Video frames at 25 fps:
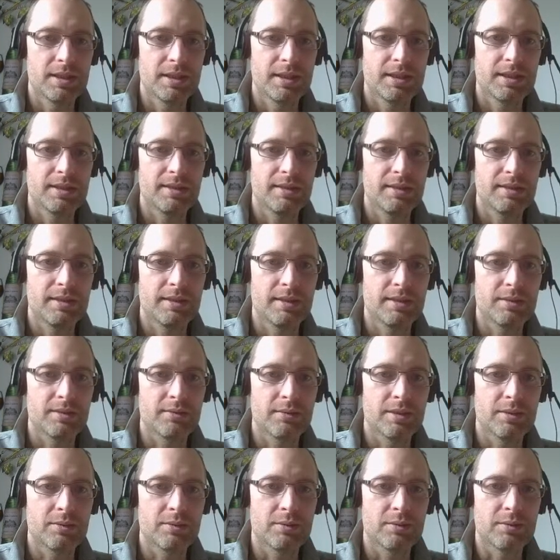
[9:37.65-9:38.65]
in
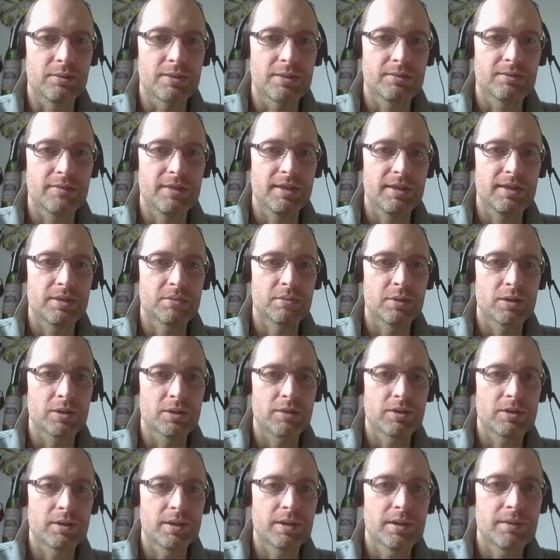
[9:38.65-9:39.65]
theory, what was available on
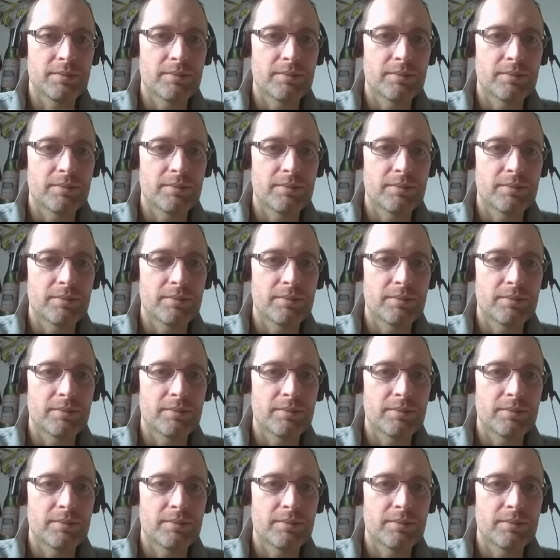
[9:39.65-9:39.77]
the